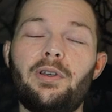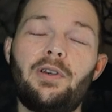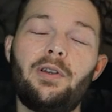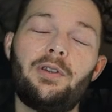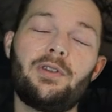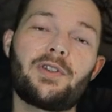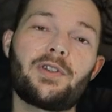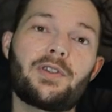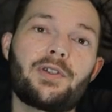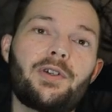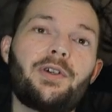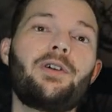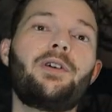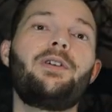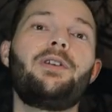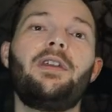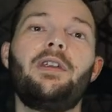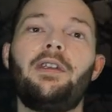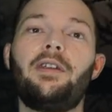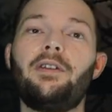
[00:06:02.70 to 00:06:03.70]

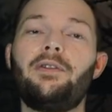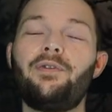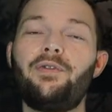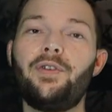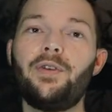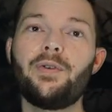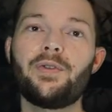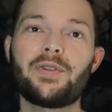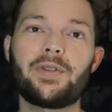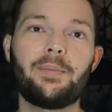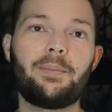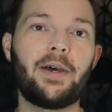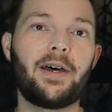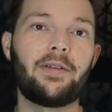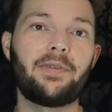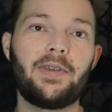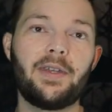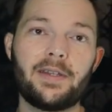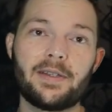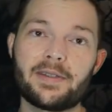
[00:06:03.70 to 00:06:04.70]
concerned and confused
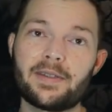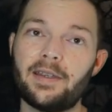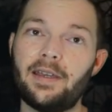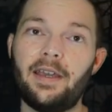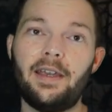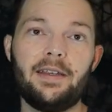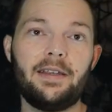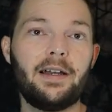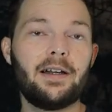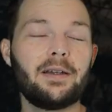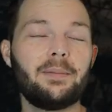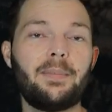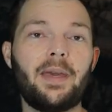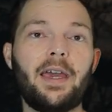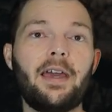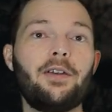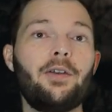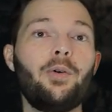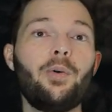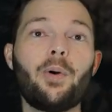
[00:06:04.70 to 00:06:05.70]
about this, a young
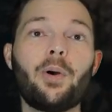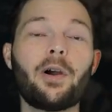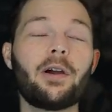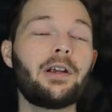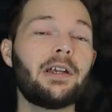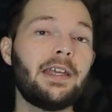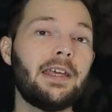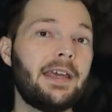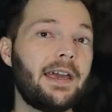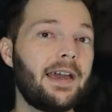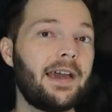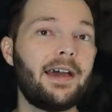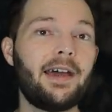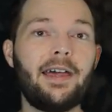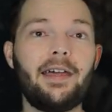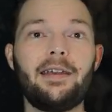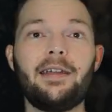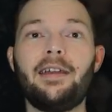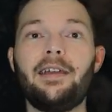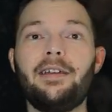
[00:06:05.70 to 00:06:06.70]
man who already
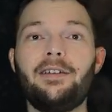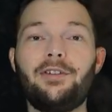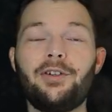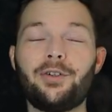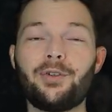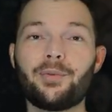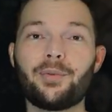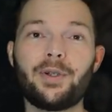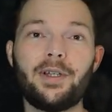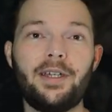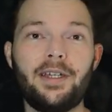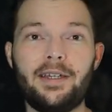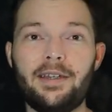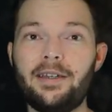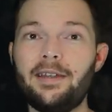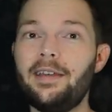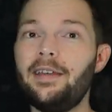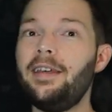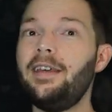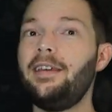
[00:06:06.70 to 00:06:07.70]
had a
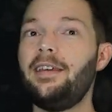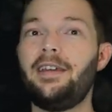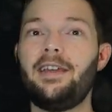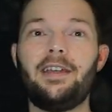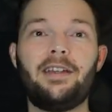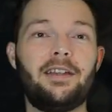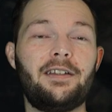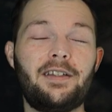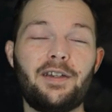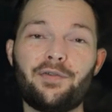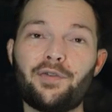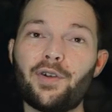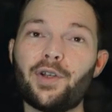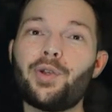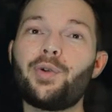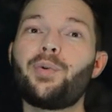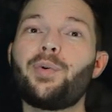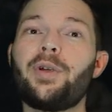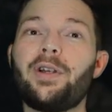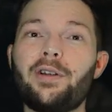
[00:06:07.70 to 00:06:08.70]
degree in a
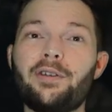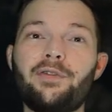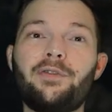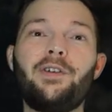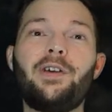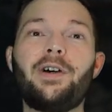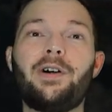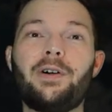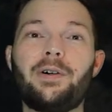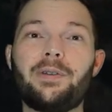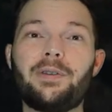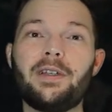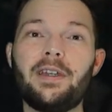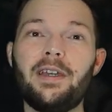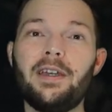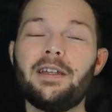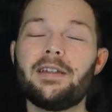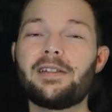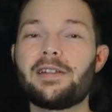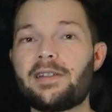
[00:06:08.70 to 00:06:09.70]
different career field
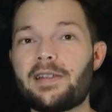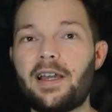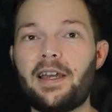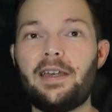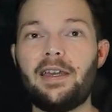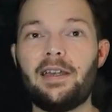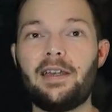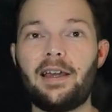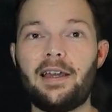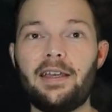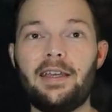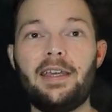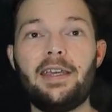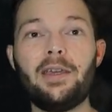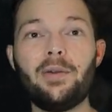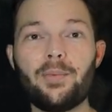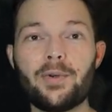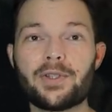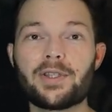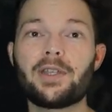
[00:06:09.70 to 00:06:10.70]
decided
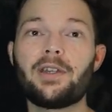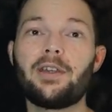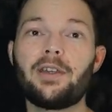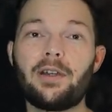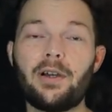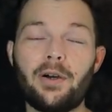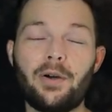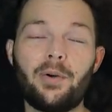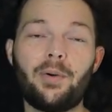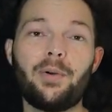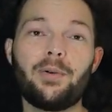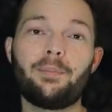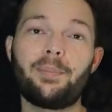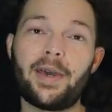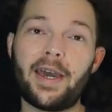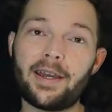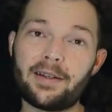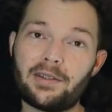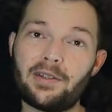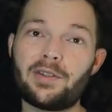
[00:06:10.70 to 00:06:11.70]
he was going to go
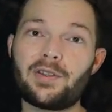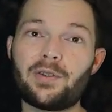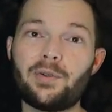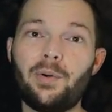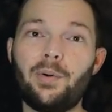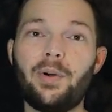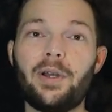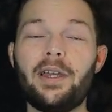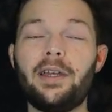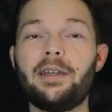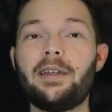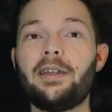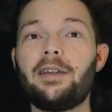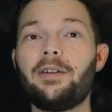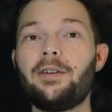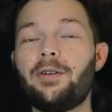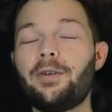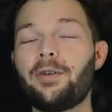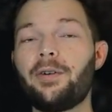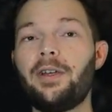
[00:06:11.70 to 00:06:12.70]
back to school and get
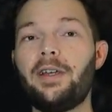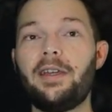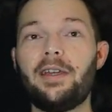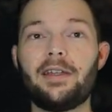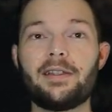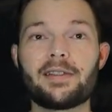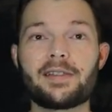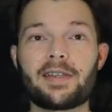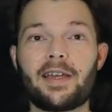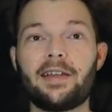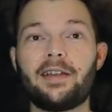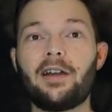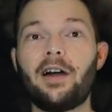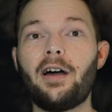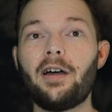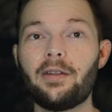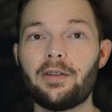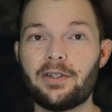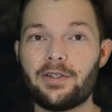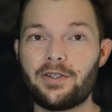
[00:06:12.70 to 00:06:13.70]
a degree in
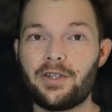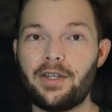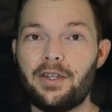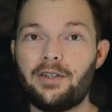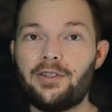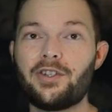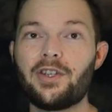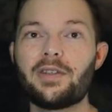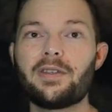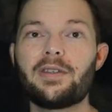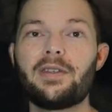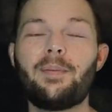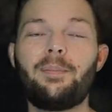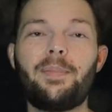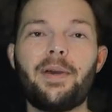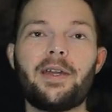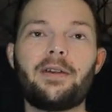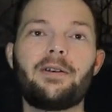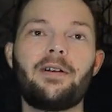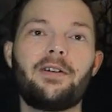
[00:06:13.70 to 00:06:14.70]
psychology just to
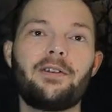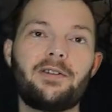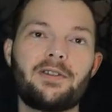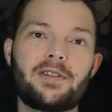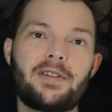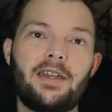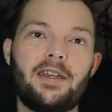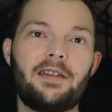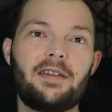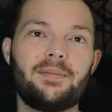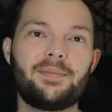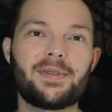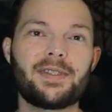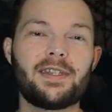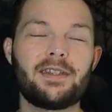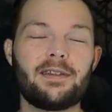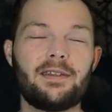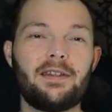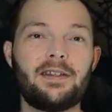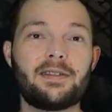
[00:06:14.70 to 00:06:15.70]
better understand
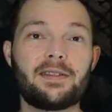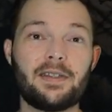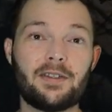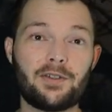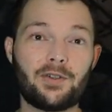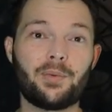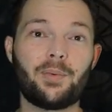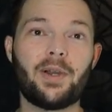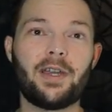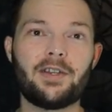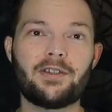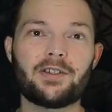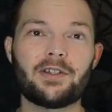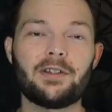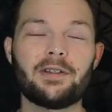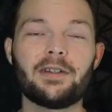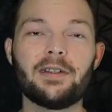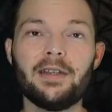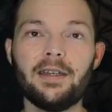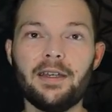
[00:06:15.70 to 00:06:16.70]
his
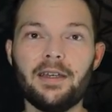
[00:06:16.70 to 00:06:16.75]
situation.